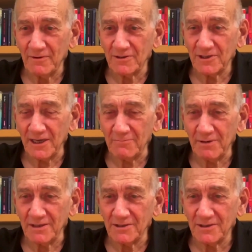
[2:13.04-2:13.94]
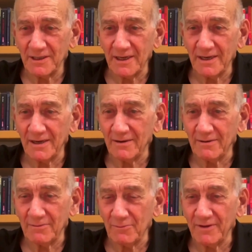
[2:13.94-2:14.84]
statements,
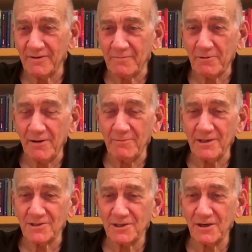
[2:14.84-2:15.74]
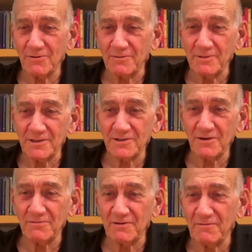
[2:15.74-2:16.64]
whether the Prime Minister or the
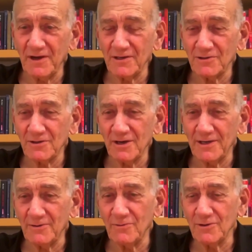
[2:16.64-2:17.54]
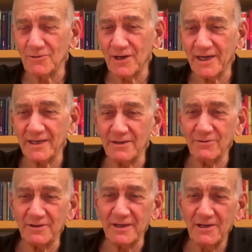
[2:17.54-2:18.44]
Minister of Defense, so I don't want to get
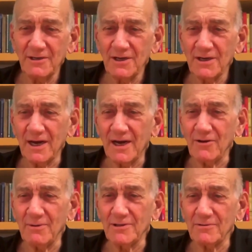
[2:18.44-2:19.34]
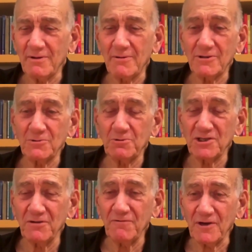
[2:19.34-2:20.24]
into the argument about
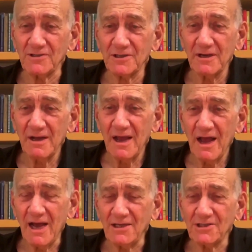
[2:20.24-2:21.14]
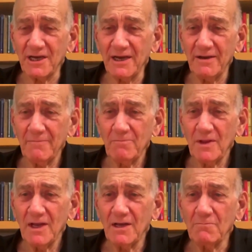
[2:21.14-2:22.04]
specifics. I say,
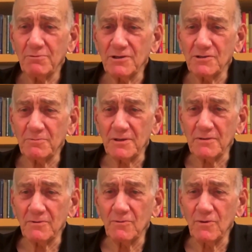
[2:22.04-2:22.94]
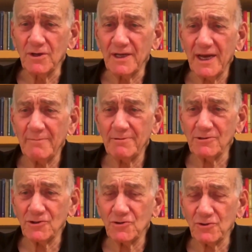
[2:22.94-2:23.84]
in principle, what
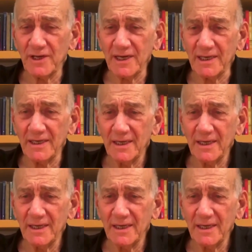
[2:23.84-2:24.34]
happens today